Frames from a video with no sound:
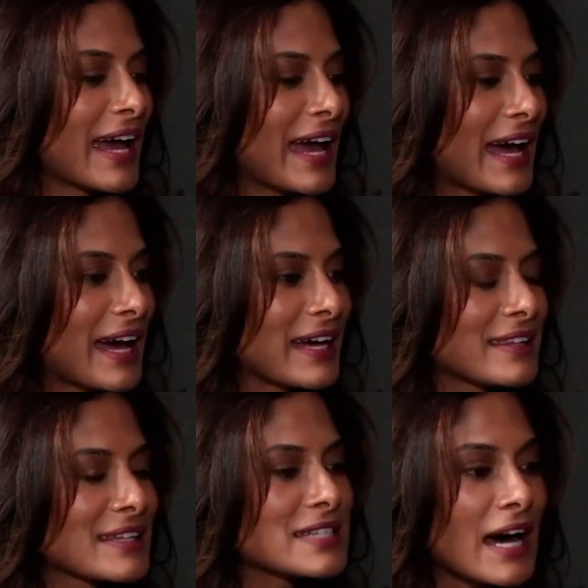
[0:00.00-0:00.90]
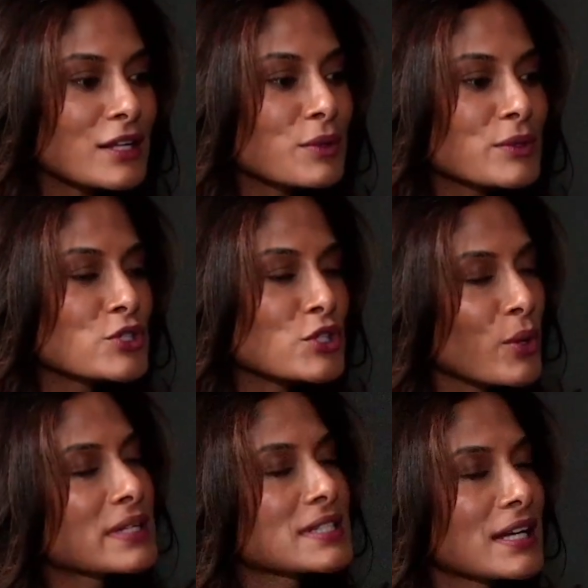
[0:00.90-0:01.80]
And the title was so
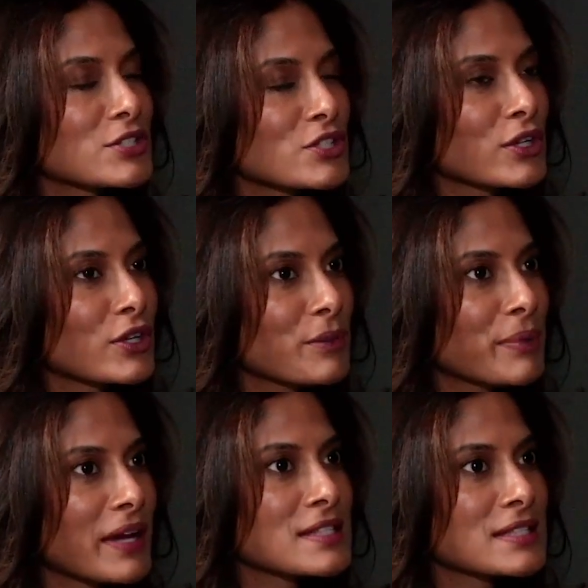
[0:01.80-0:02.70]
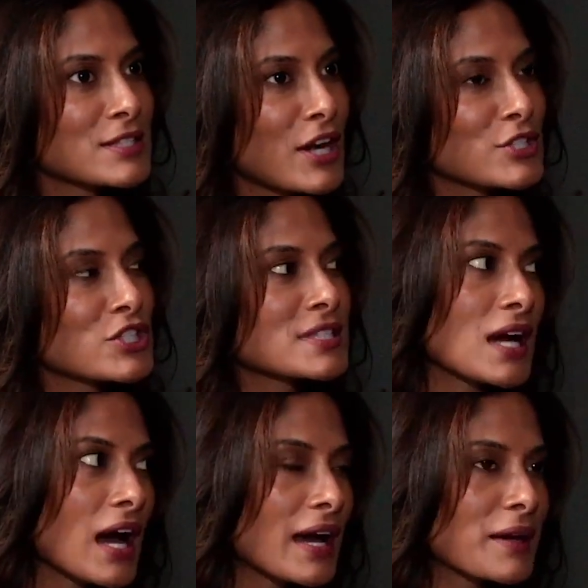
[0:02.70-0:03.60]
intentional because it's not just
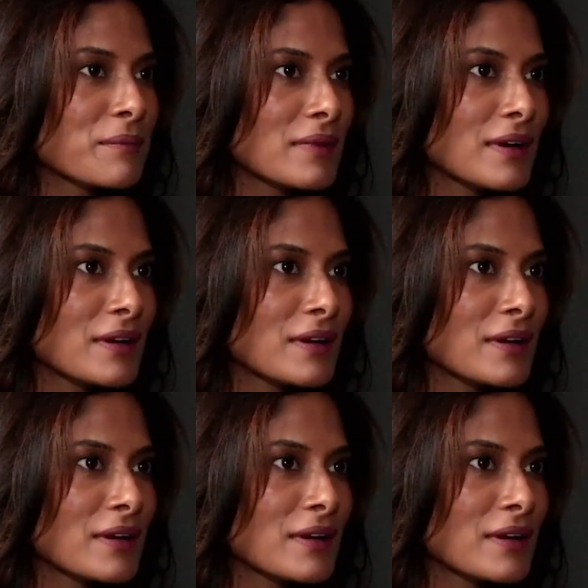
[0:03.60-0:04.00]
time.